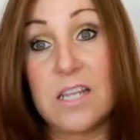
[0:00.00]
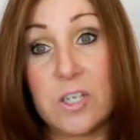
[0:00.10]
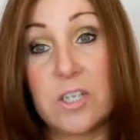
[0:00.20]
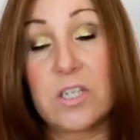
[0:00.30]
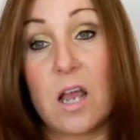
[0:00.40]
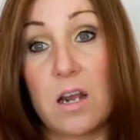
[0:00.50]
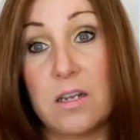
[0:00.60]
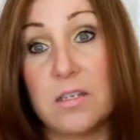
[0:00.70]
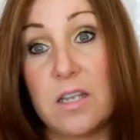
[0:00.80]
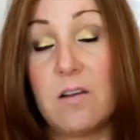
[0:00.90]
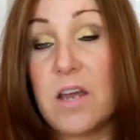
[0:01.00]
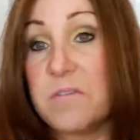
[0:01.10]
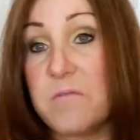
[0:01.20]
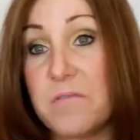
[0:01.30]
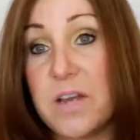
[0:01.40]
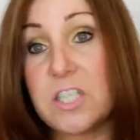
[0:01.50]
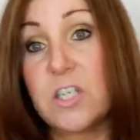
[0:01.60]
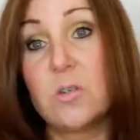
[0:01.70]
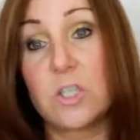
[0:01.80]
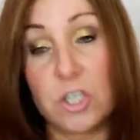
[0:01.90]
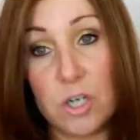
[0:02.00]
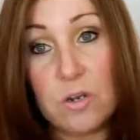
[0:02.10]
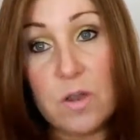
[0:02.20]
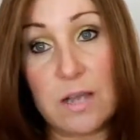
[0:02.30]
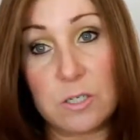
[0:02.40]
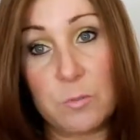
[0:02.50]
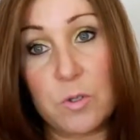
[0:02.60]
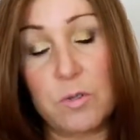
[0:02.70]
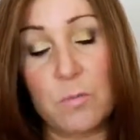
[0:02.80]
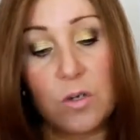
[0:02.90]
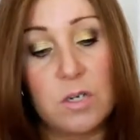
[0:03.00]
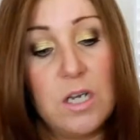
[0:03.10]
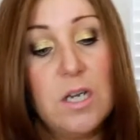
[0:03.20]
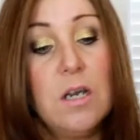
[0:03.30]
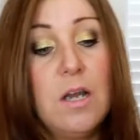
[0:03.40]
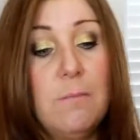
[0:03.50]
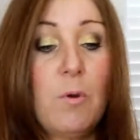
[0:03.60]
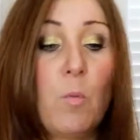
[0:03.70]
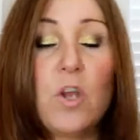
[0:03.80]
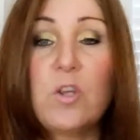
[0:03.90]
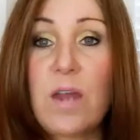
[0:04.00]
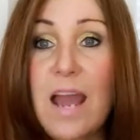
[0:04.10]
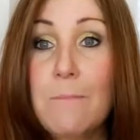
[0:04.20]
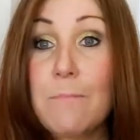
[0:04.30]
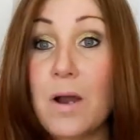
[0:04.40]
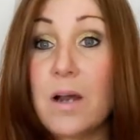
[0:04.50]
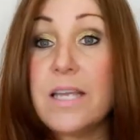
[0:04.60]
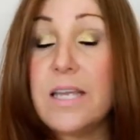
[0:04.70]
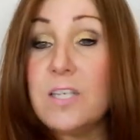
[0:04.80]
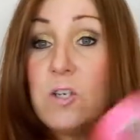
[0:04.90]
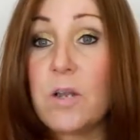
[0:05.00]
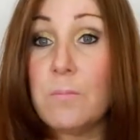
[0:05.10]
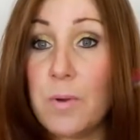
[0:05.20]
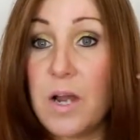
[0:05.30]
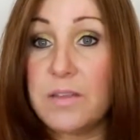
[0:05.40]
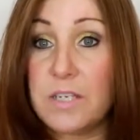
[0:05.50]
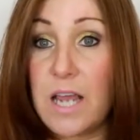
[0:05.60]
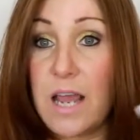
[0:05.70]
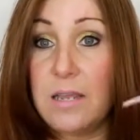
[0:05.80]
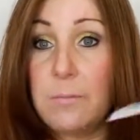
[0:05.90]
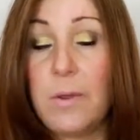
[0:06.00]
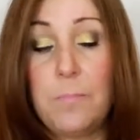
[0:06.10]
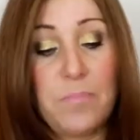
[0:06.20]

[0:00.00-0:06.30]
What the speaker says: They're just colours. They're either for fashion or to show you how to put them on. But what you can buy is you can buy the tape.